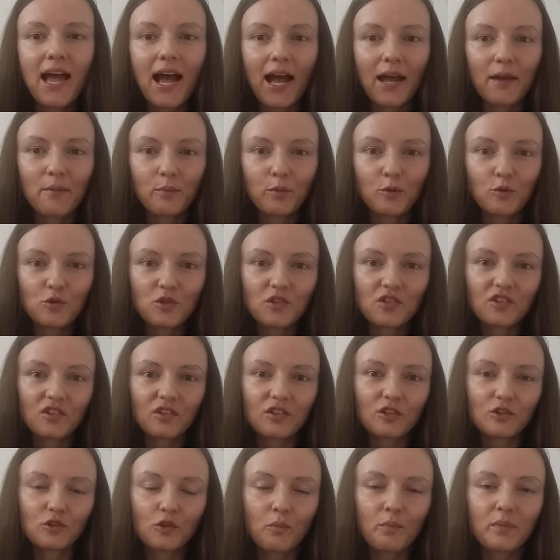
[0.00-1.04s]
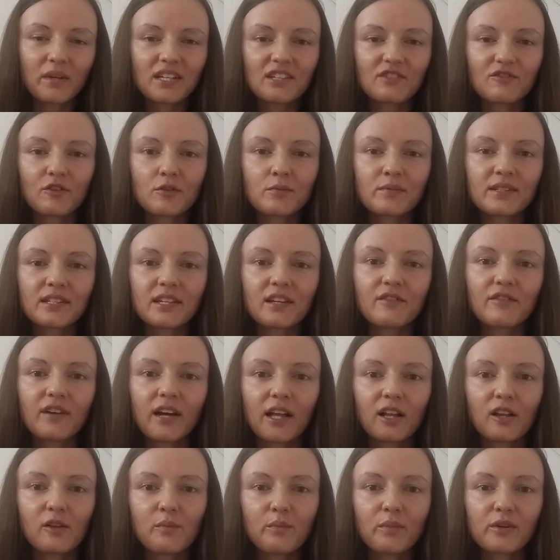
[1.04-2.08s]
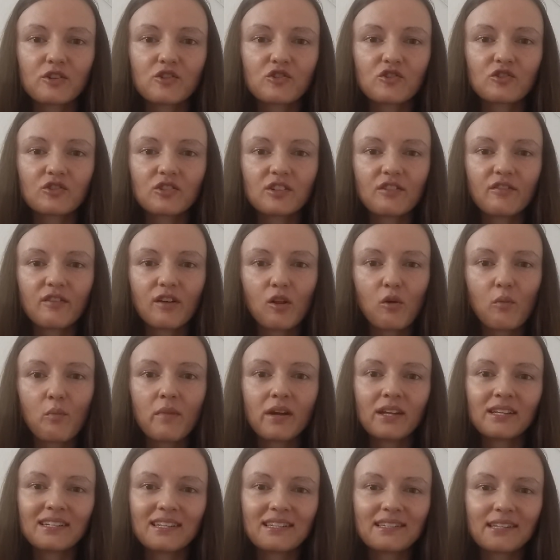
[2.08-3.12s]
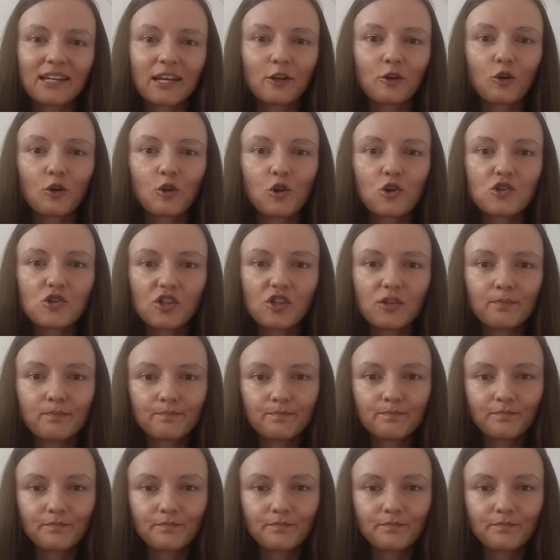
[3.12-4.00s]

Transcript: I post topics from self-help, personal development and psychology.